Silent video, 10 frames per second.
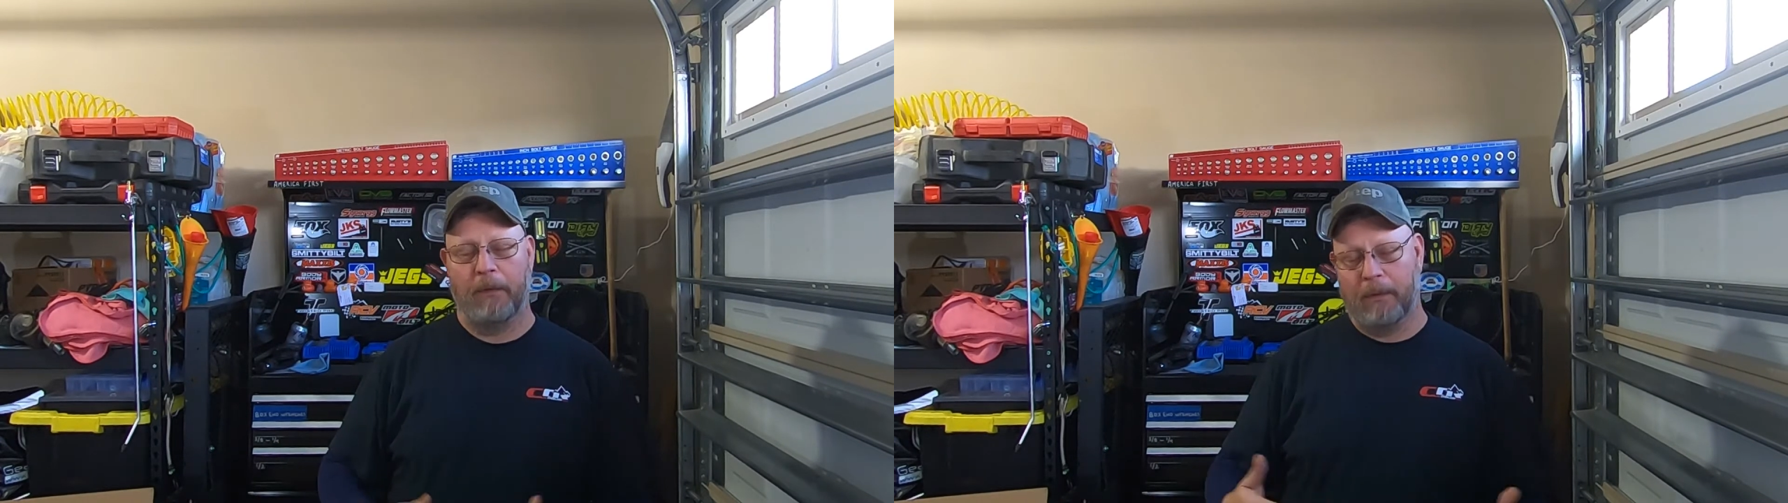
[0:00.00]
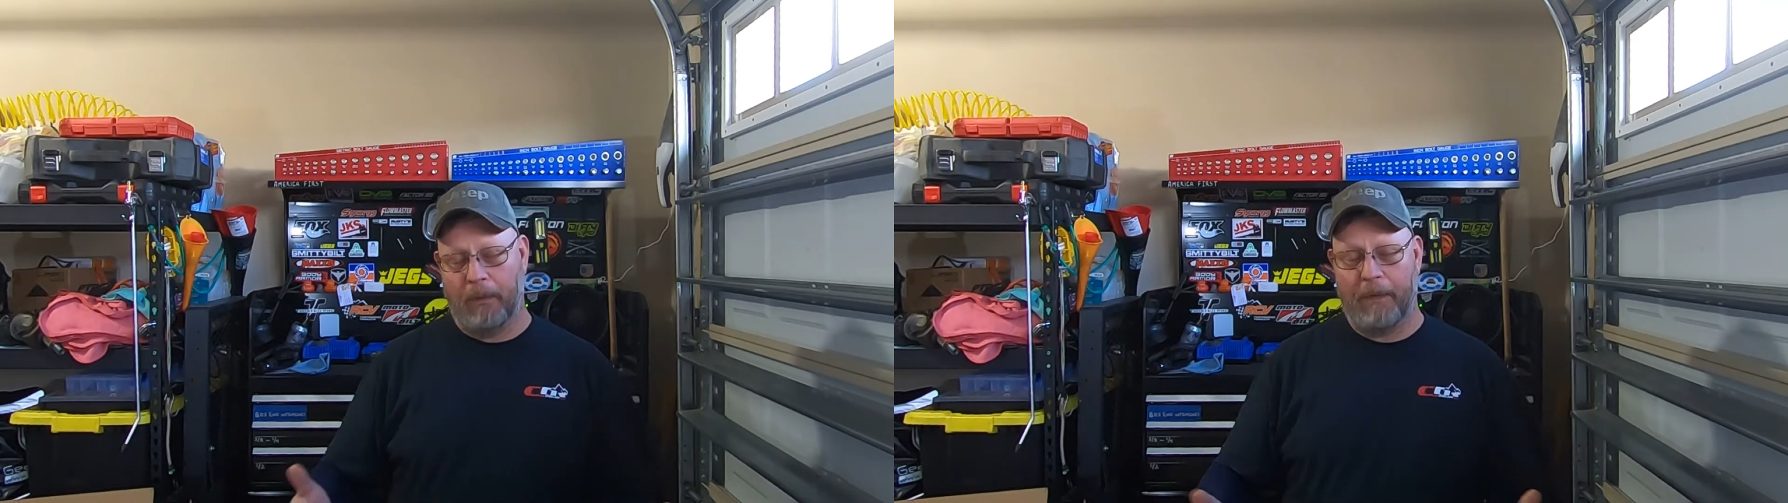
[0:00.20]

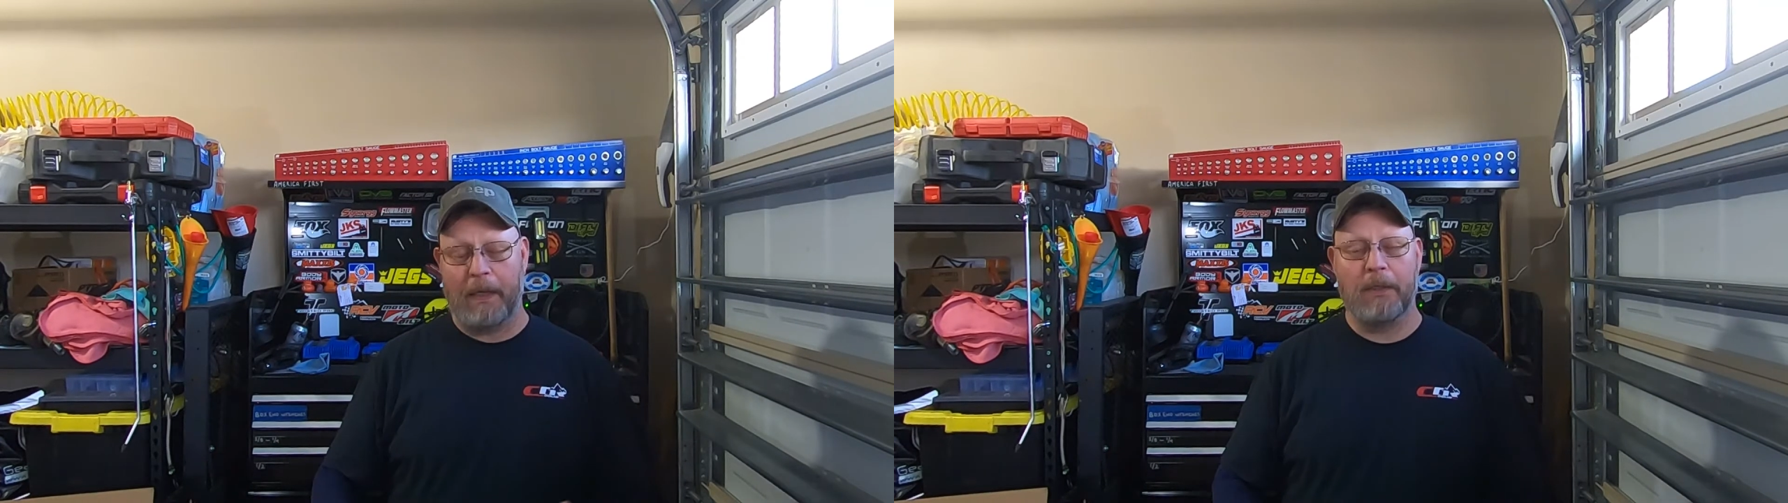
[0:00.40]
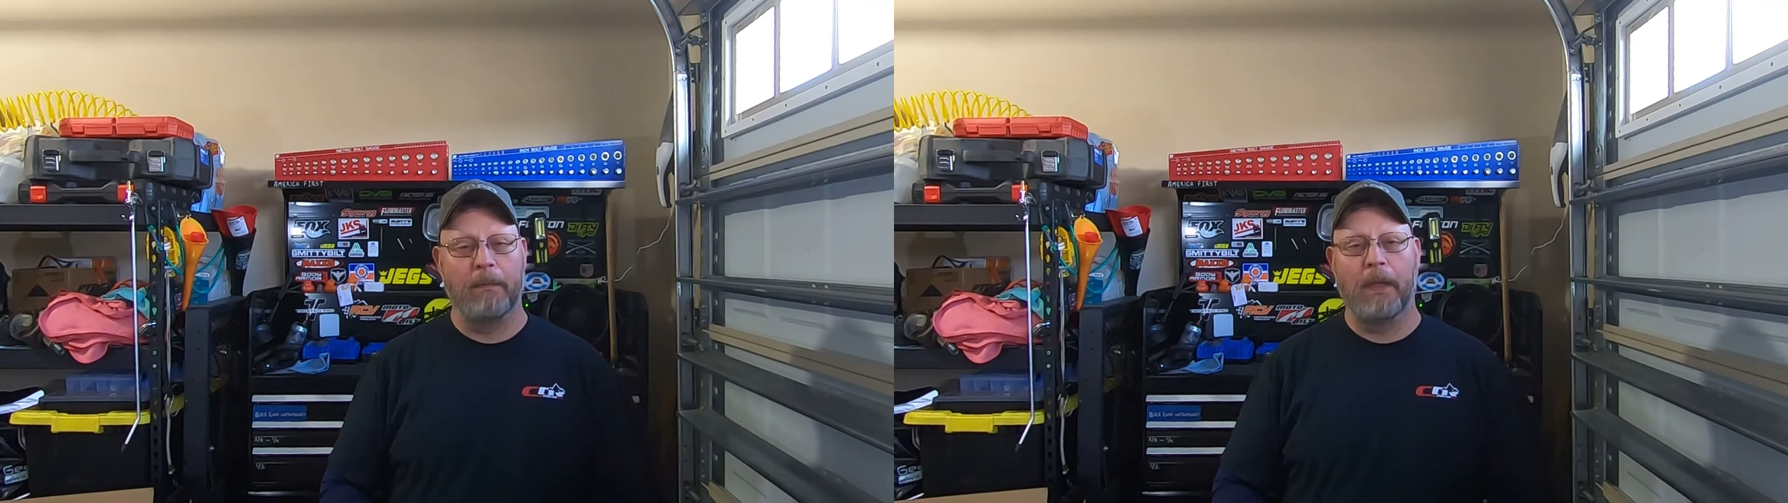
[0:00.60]
and we've
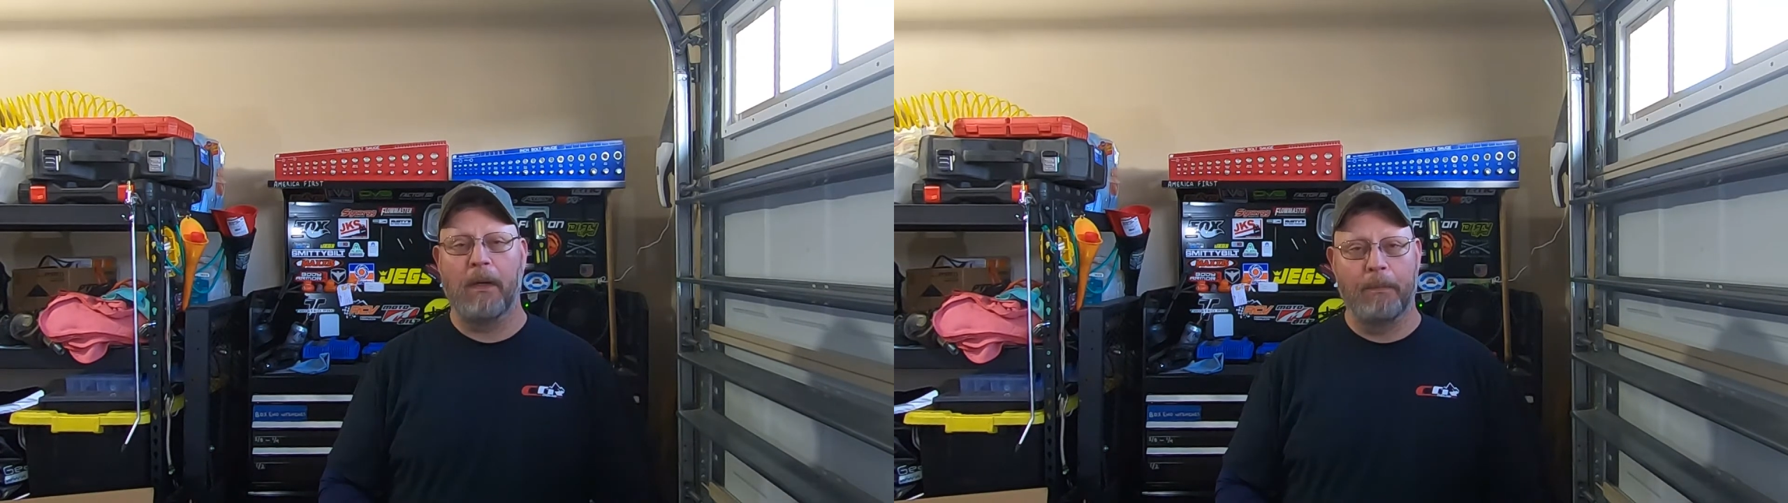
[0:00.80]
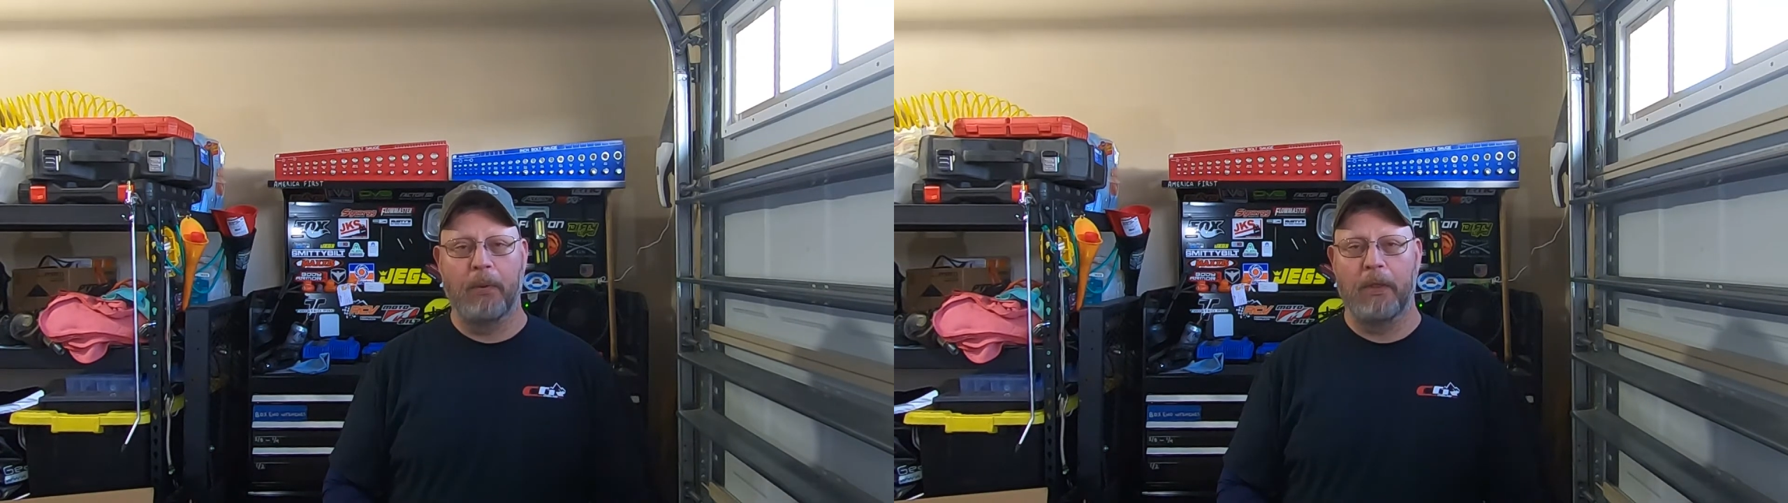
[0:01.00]
actually
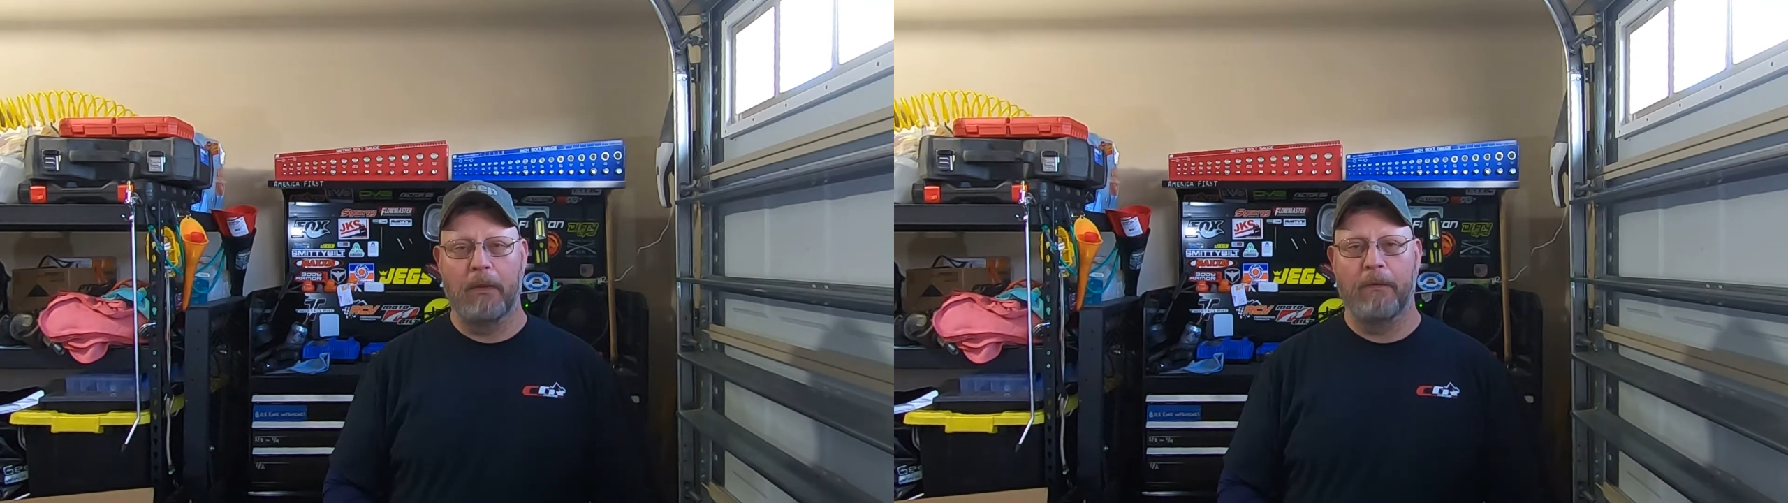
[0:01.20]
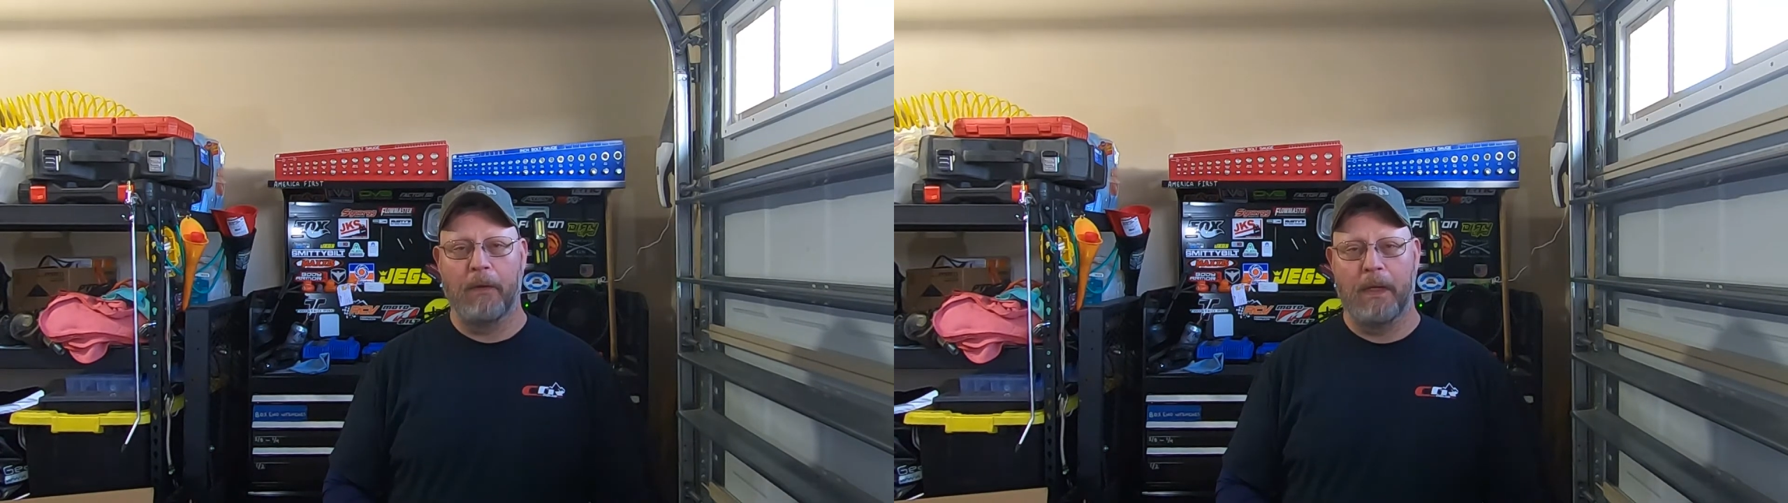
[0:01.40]
become pretty
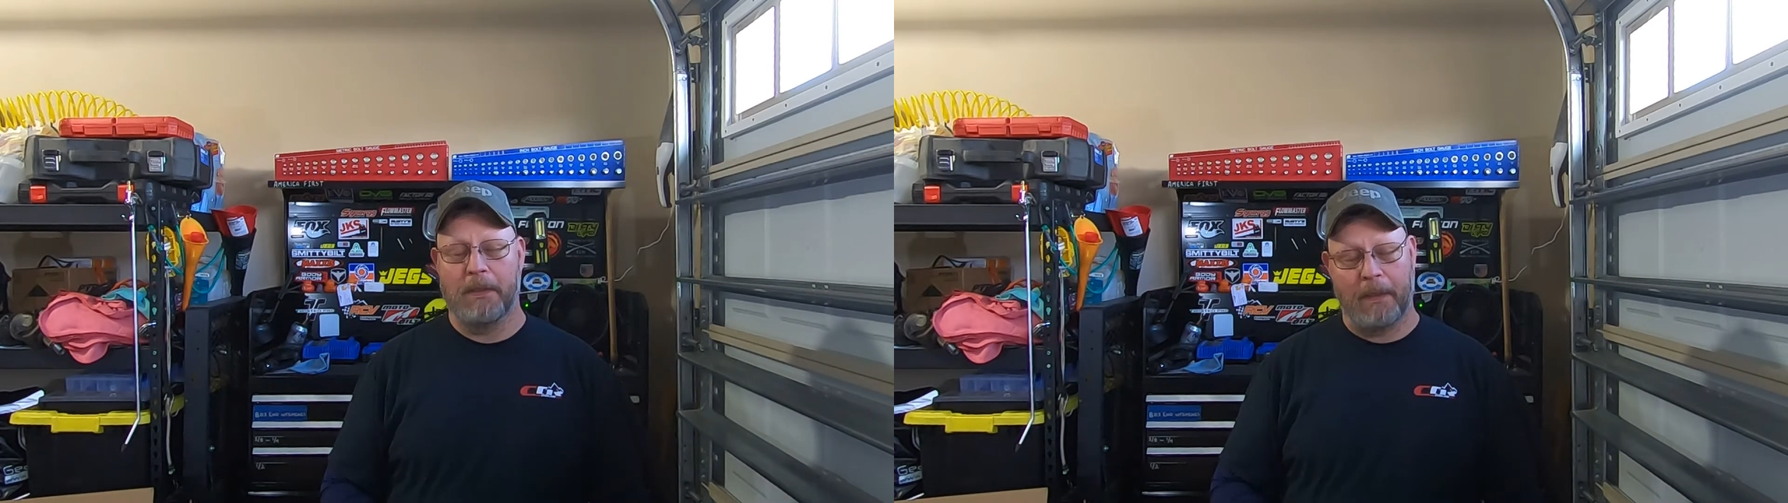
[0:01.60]
good friends,